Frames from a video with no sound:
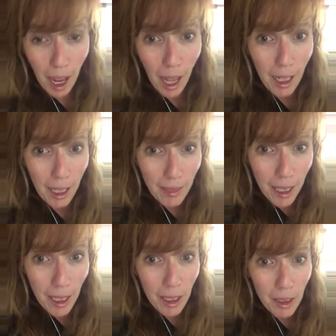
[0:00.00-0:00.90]
And I
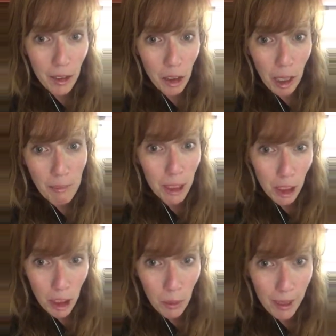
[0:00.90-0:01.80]
think Trump is
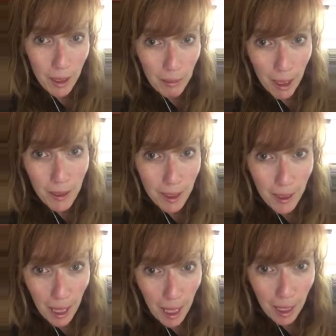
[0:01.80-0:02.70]
doing the best he
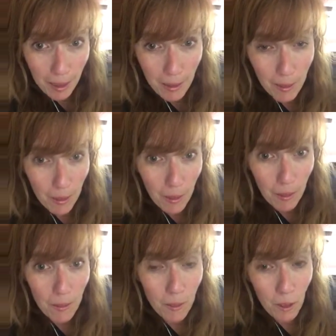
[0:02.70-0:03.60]
can
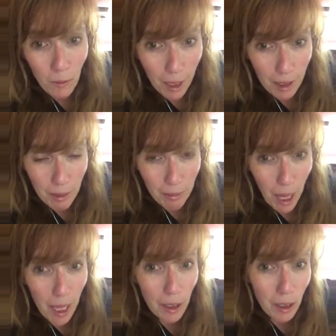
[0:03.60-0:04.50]
to fight him,
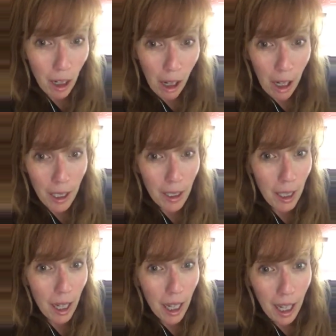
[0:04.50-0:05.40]
and God
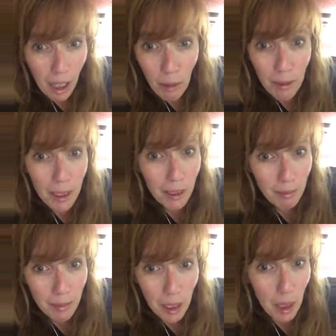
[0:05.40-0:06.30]
help
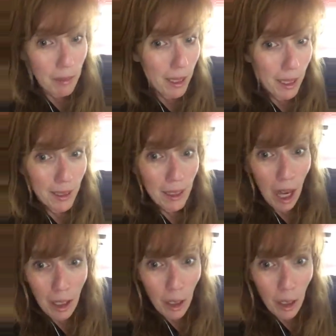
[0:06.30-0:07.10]
him because I